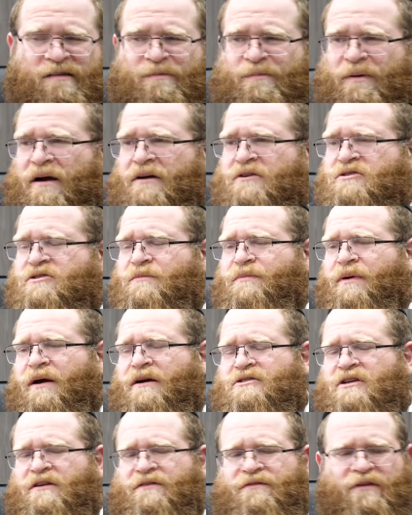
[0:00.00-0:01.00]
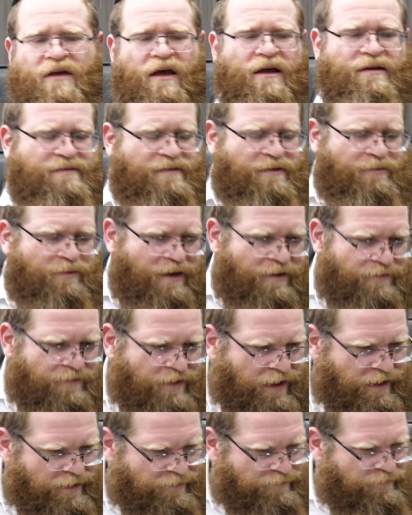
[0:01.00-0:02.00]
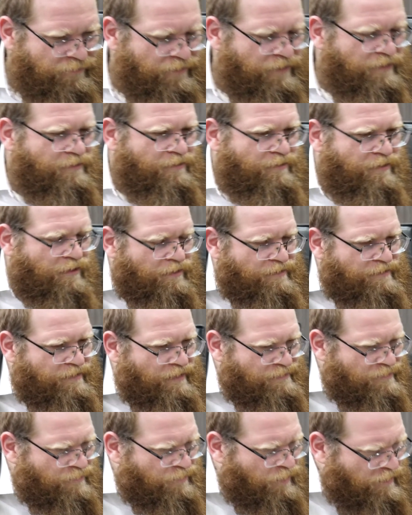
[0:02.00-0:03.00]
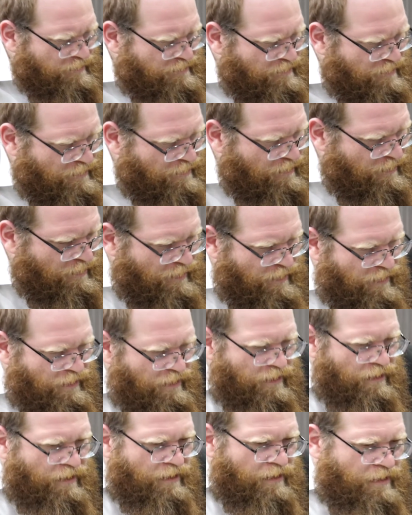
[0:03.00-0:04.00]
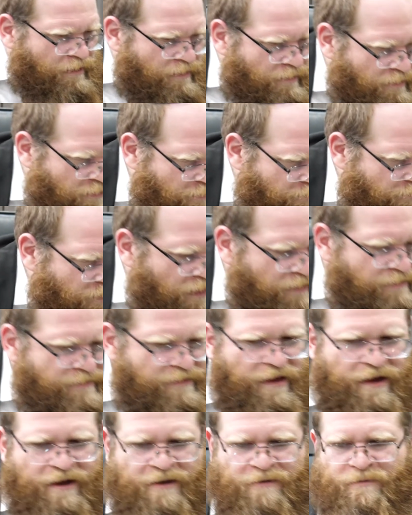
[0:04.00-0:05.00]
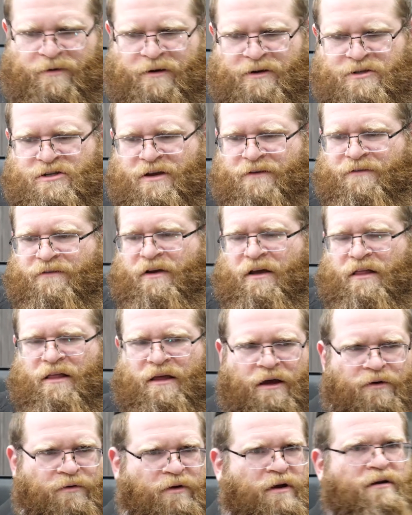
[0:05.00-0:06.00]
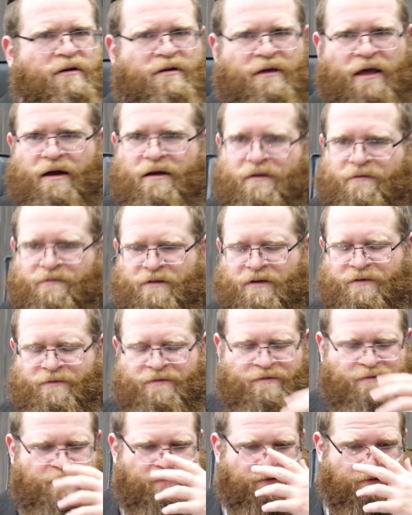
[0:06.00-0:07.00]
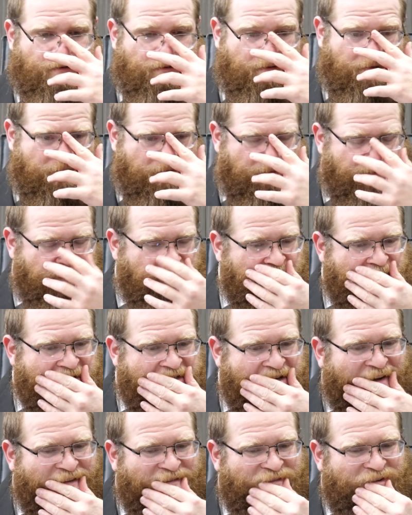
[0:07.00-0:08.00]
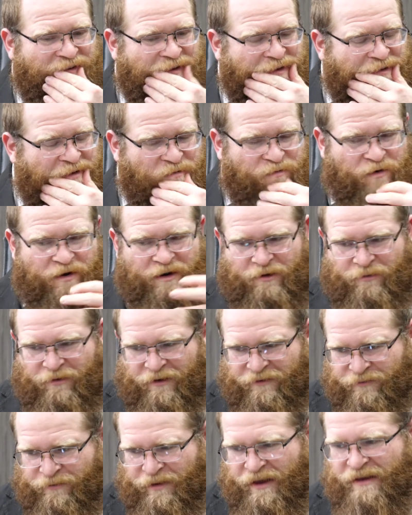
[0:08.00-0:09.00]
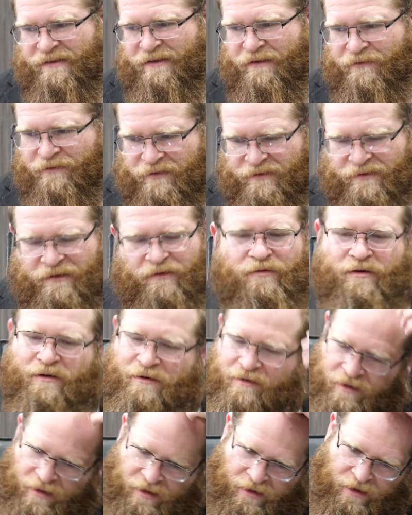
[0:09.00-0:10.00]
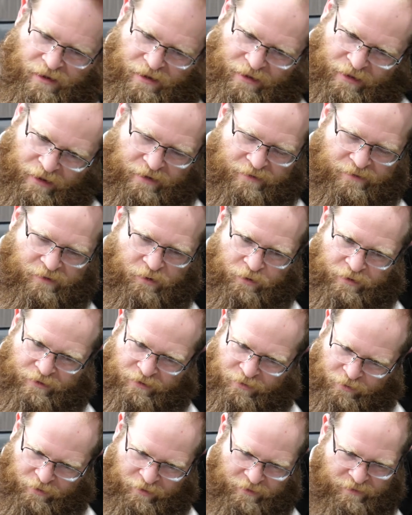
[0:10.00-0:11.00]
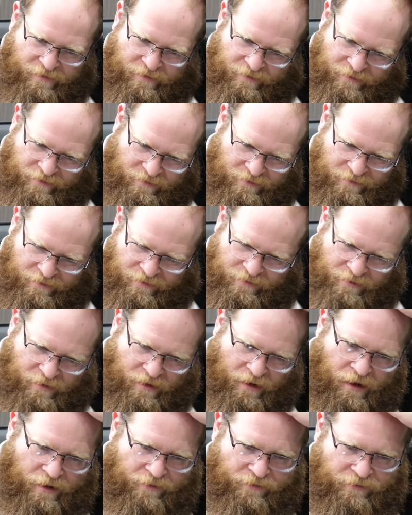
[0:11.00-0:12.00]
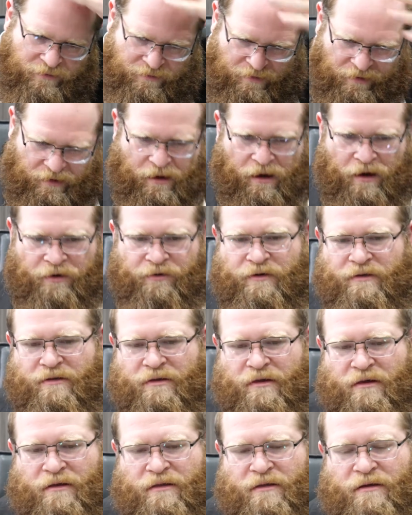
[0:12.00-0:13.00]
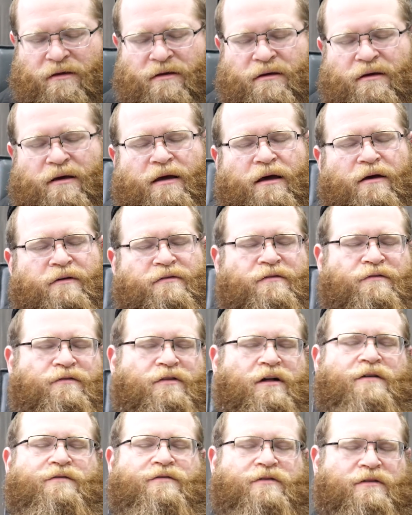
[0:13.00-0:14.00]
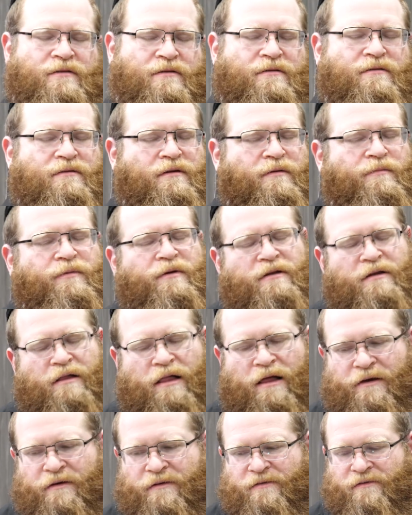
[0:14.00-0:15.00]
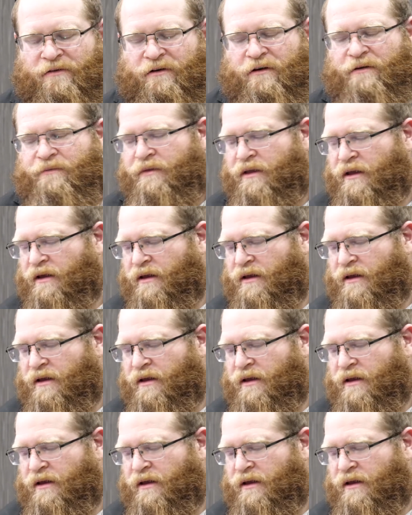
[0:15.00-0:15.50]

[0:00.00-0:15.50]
is Parshas Vayetzei. We have Yaakov Avinu. It says in Pasuk, Vayetzei Yaakov Beersheva El Charana. Yaakov leaves Beersheva. He's running away from Esav and so on, and he's going towards Haran, to the house of Lavan, to build Klal Yisrael.